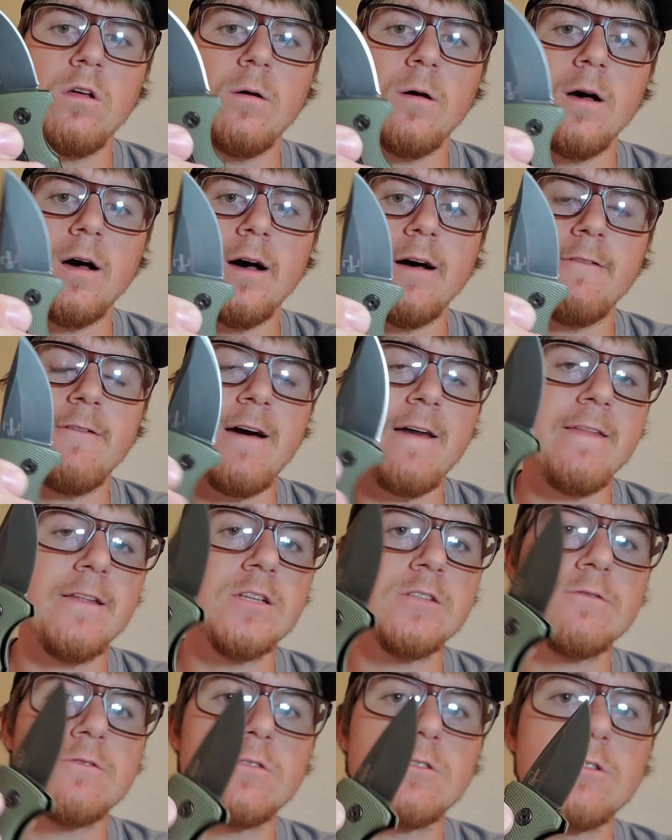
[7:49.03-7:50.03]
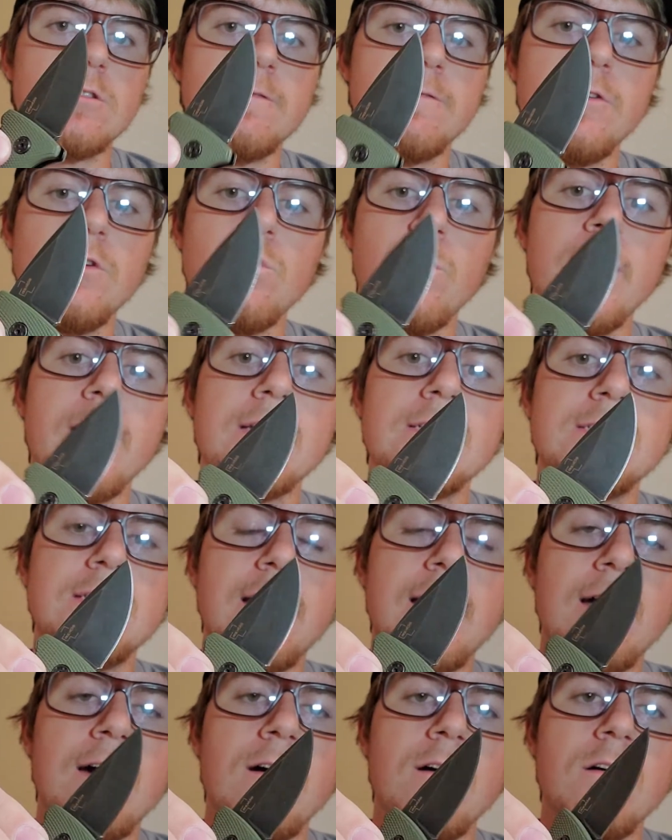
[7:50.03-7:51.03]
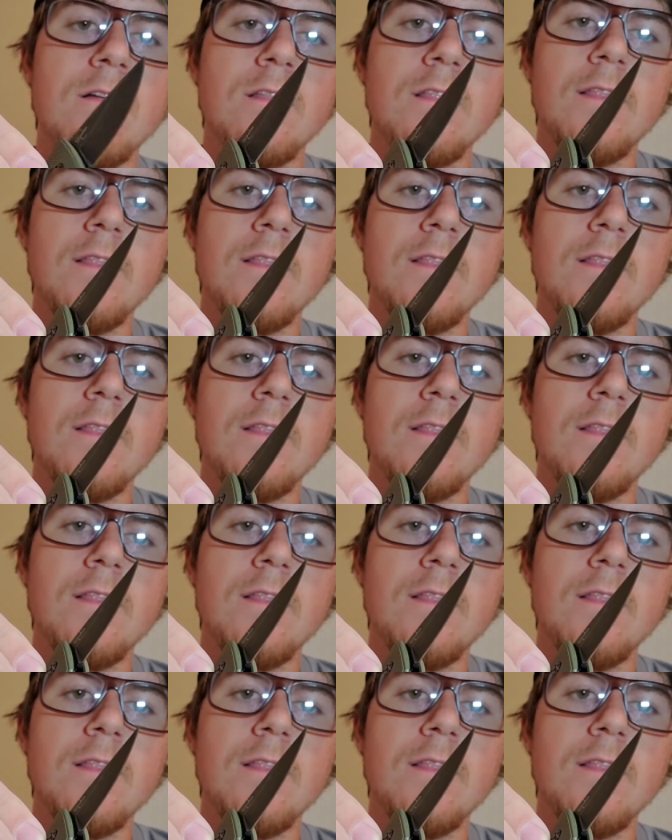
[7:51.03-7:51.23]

I've had this for a few weeks now.